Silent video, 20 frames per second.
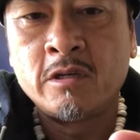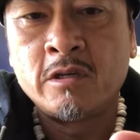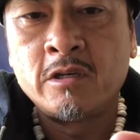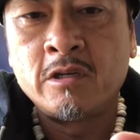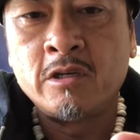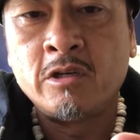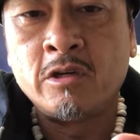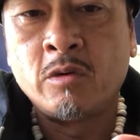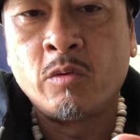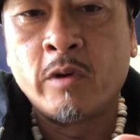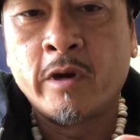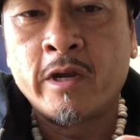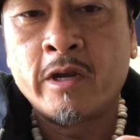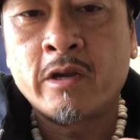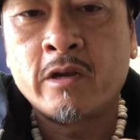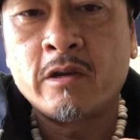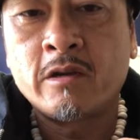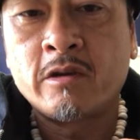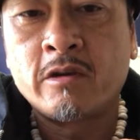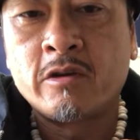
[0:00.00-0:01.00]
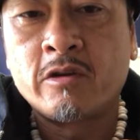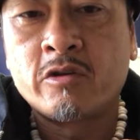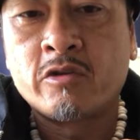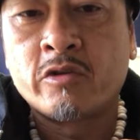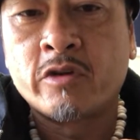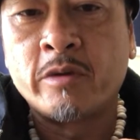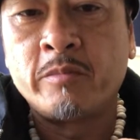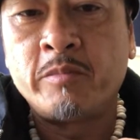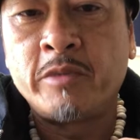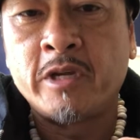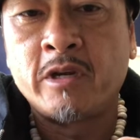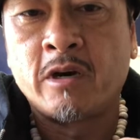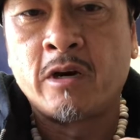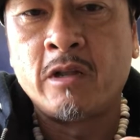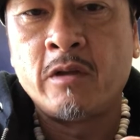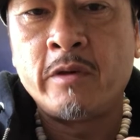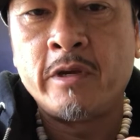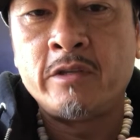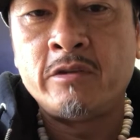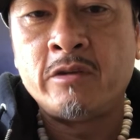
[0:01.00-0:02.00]
You don't want to crimp it all the
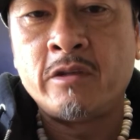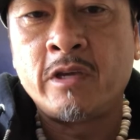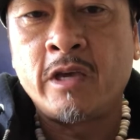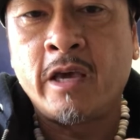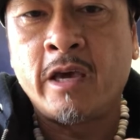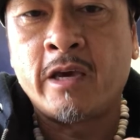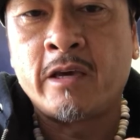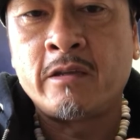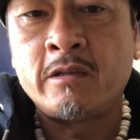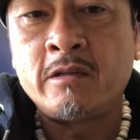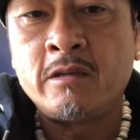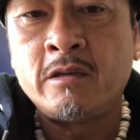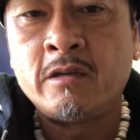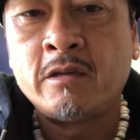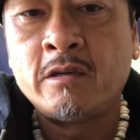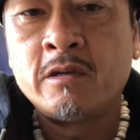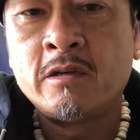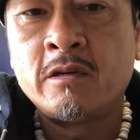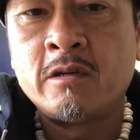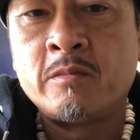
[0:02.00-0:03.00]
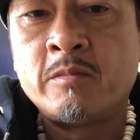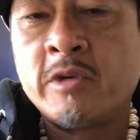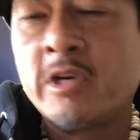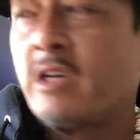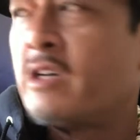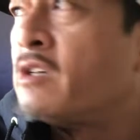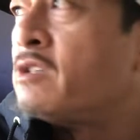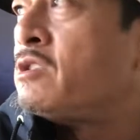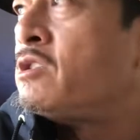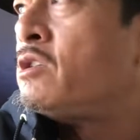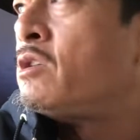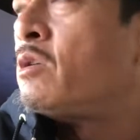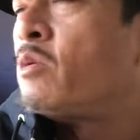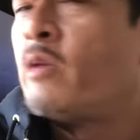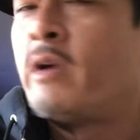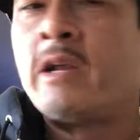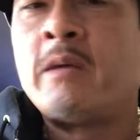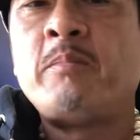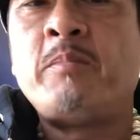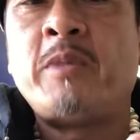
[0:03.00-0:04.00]
way to the end because you don't
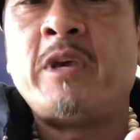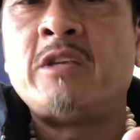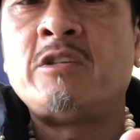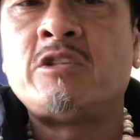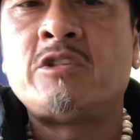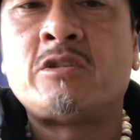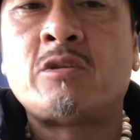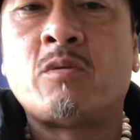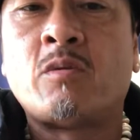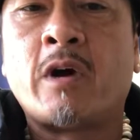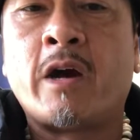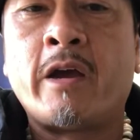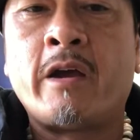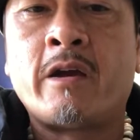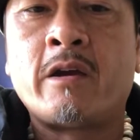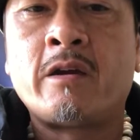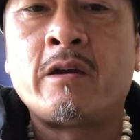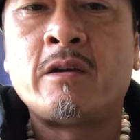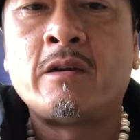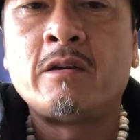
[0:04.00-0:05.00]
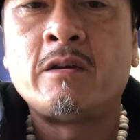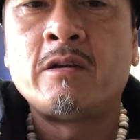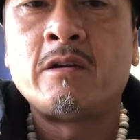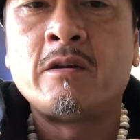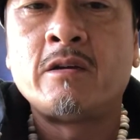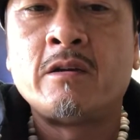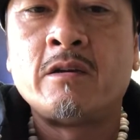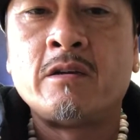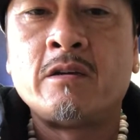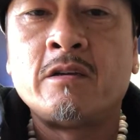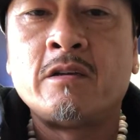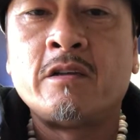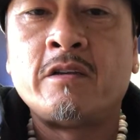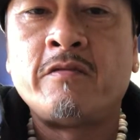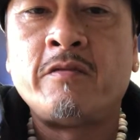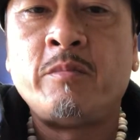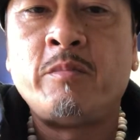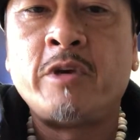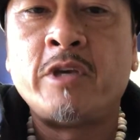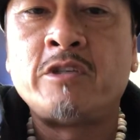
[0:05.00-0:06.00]
want to pinch the wire. If
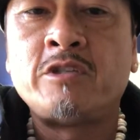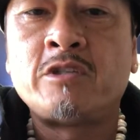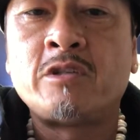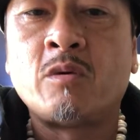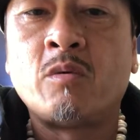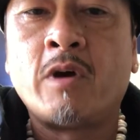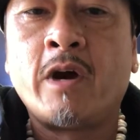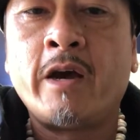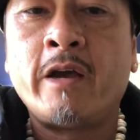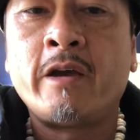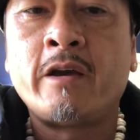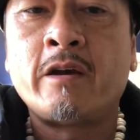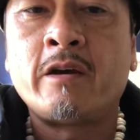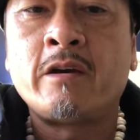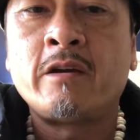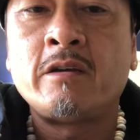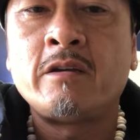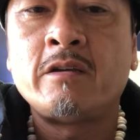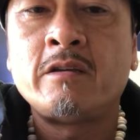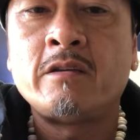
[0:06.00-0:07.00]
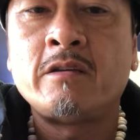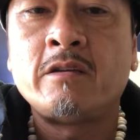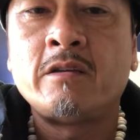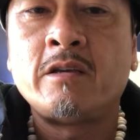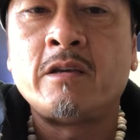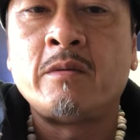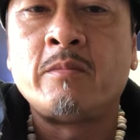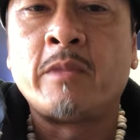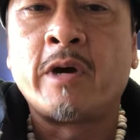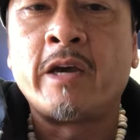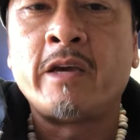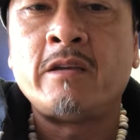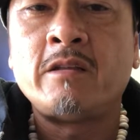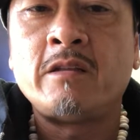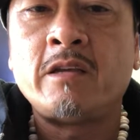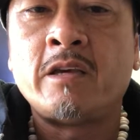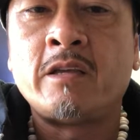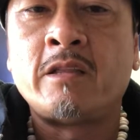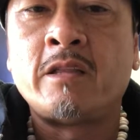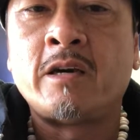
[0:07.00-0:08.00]
you pinch the wire, it might
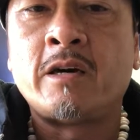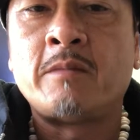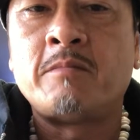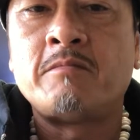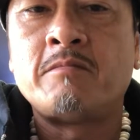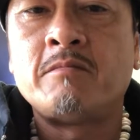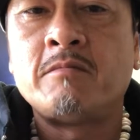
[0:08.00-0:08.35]
end up